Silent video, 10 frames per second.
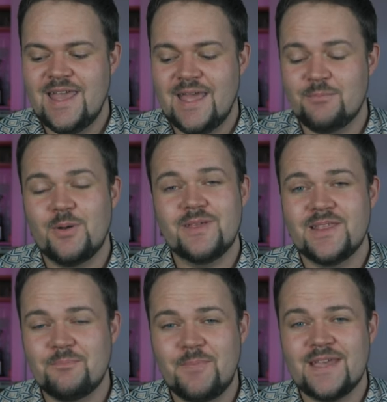and probably
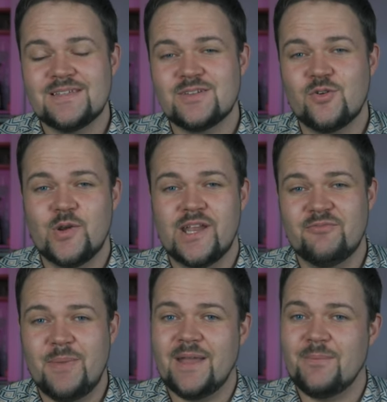the best
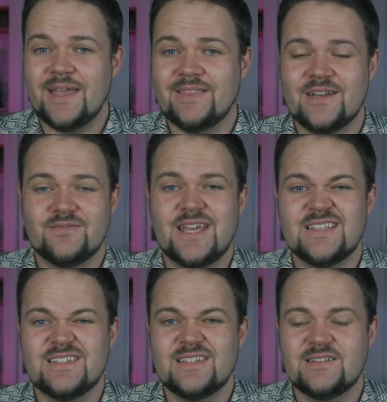creative backpack that I've
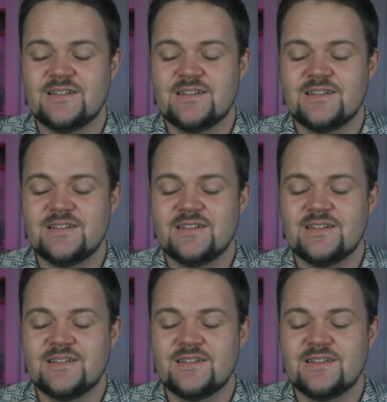tested.